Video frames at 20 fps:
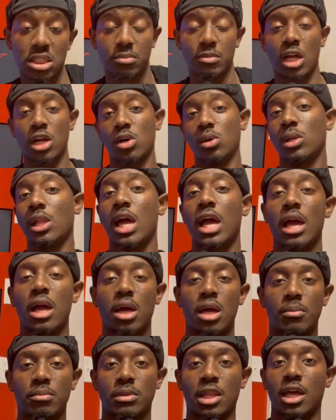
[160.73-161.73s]
I'm not gonna lie,
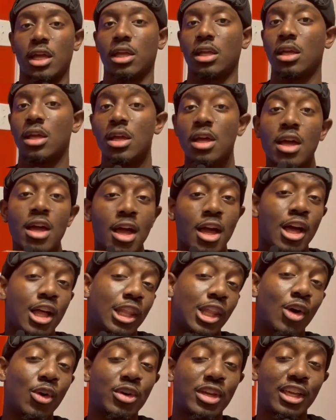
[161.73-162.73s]
I'm like
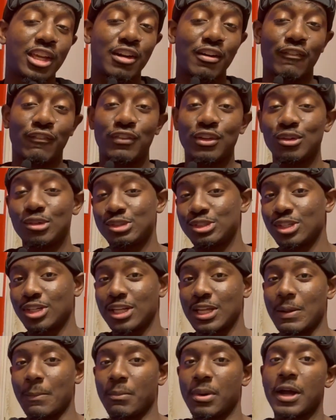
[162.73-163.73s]
low-key confused on
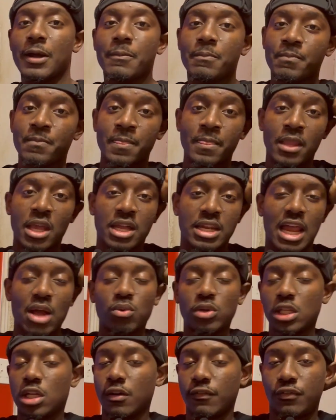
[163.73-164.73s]
it, but not
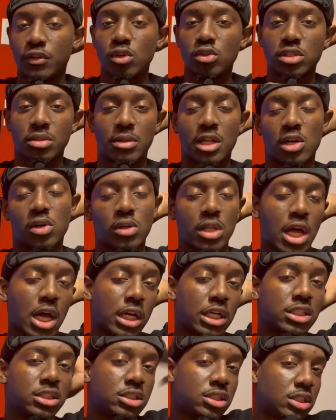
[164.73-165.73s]
really confused, I'm not gonna lie,
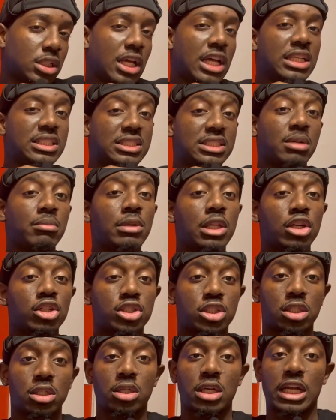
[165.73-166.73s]
because it's similar
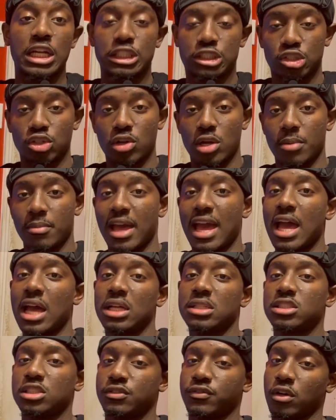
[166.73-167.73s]
to Instagram
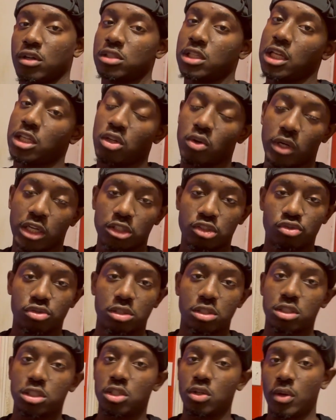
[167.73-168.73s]
ads as far as like your
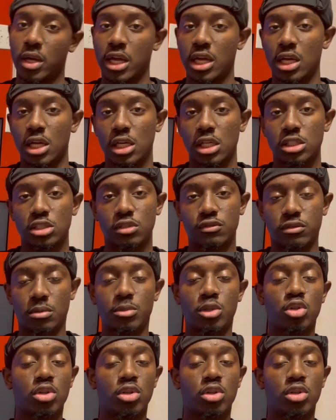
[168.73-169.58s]
interest, your age, you feel me?